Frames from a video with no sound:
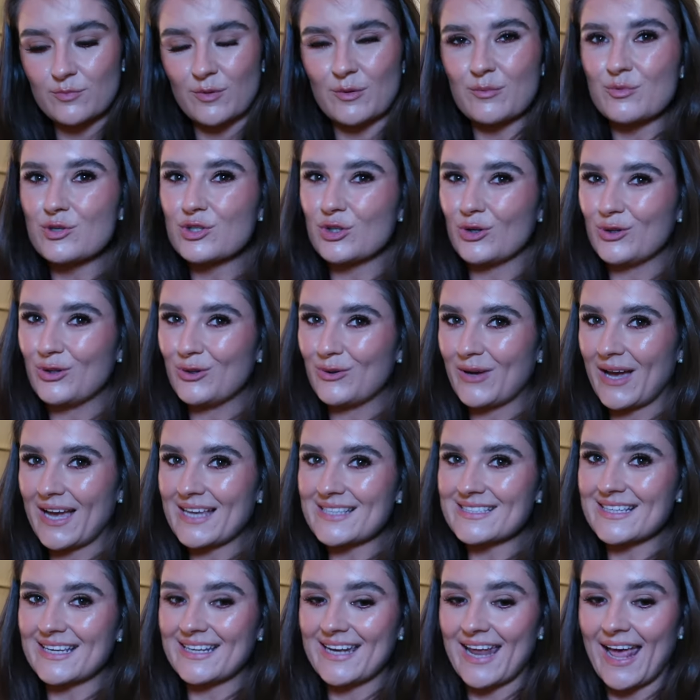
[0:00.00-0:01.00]
but I'm sure you
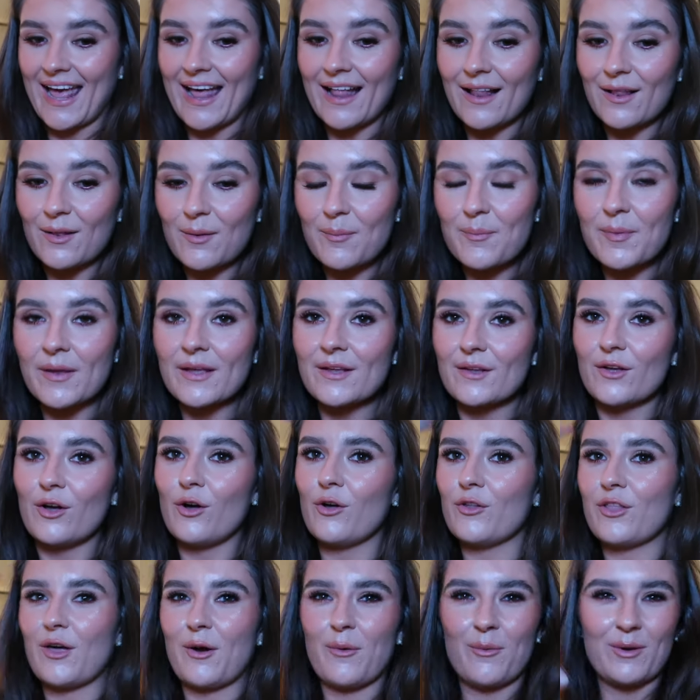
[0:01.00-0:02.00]
guys can help.
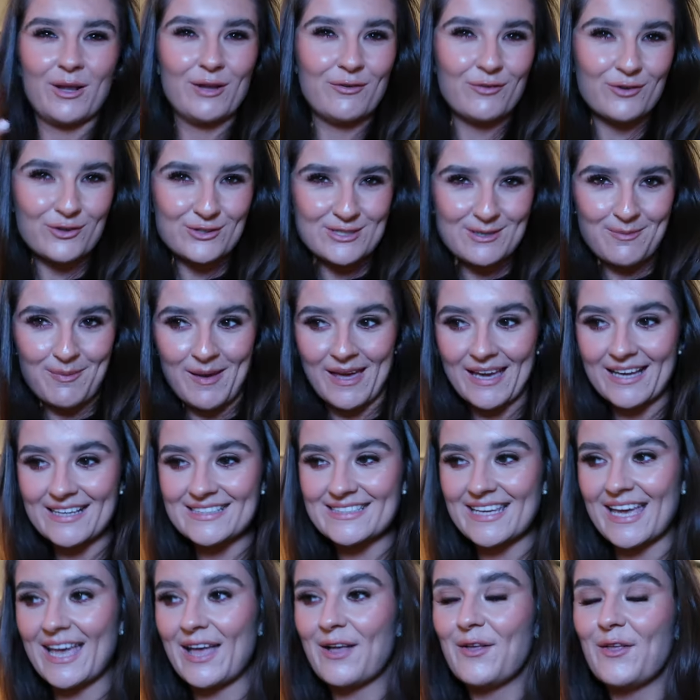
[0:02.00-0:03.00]
Although I will have already
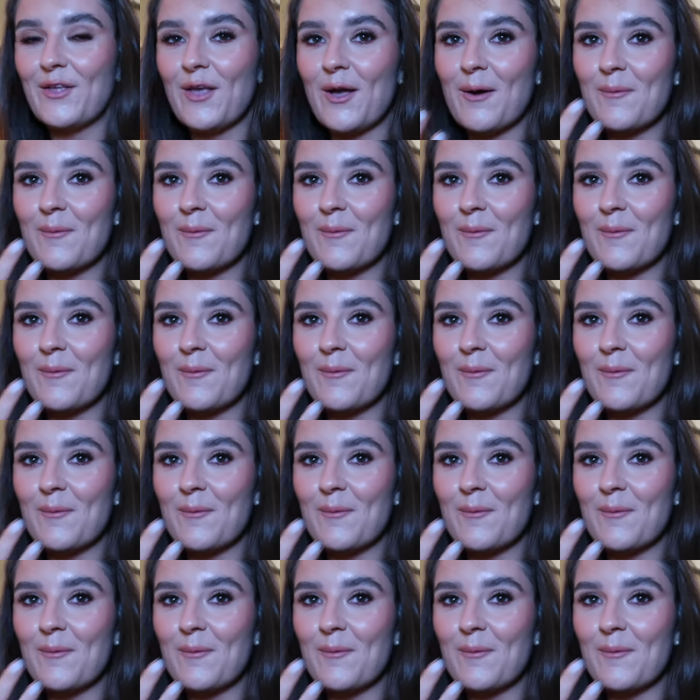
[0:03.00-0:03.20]
picked it.